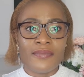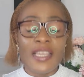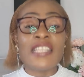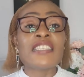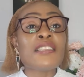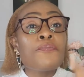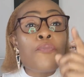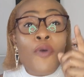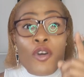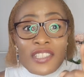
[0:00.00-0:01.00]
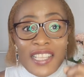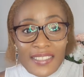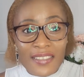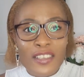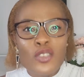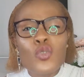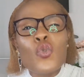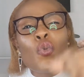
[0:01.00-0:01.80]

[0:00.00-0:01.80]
It is important to